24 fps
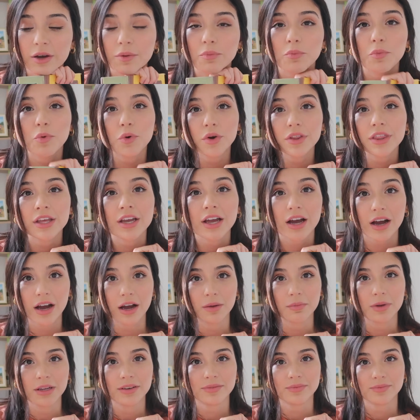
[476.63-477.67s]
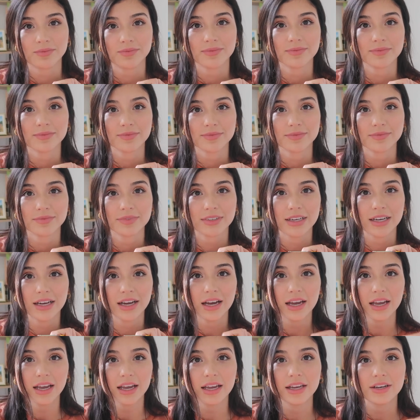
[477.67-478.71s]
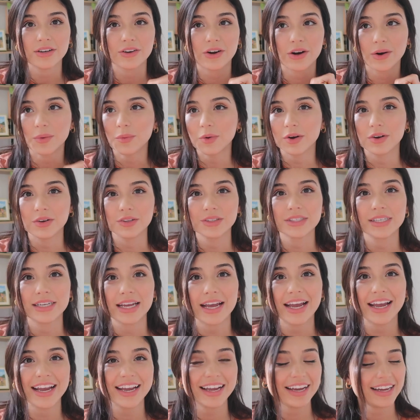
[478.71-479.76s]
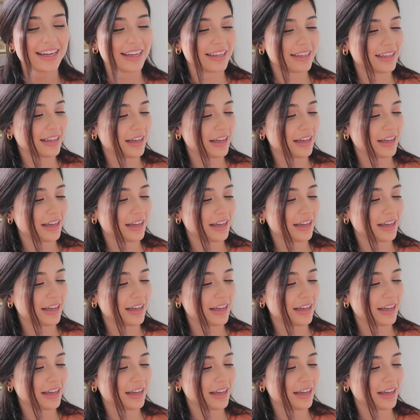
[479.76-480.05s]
more than common in our world today.